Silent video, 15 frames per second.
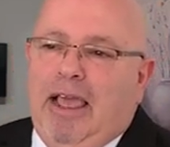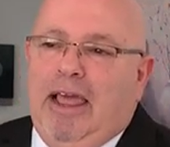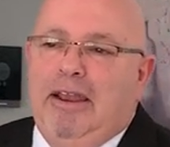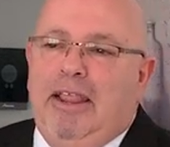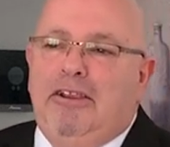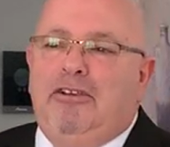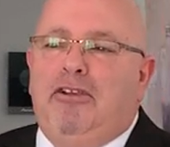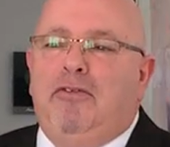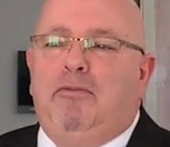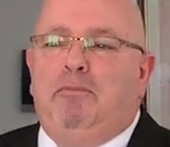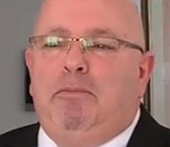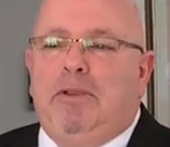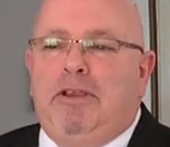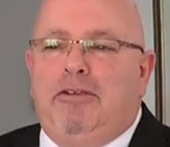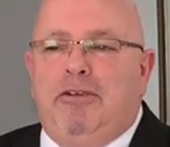unless you've
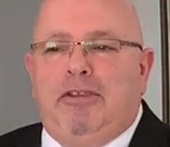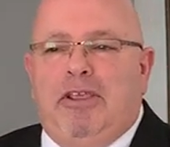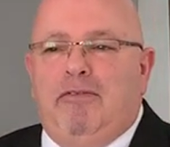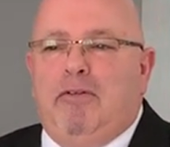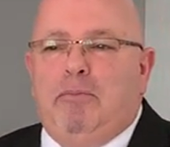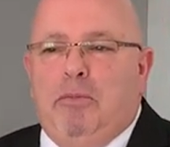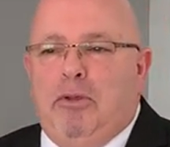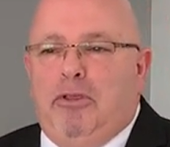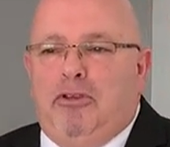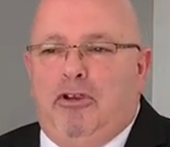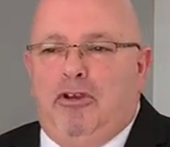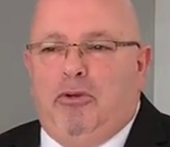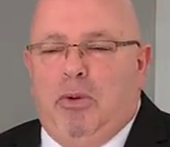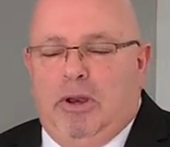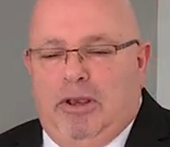just given birth
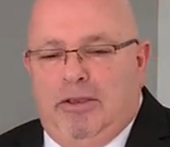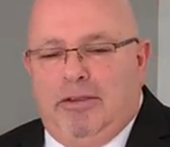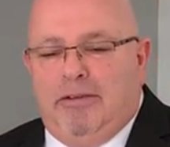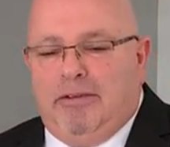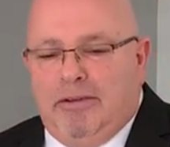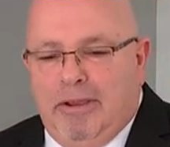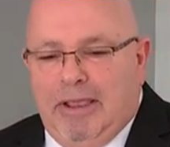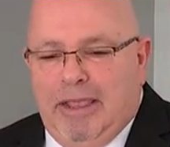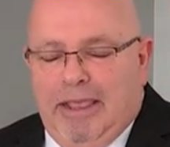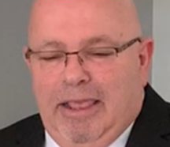to twins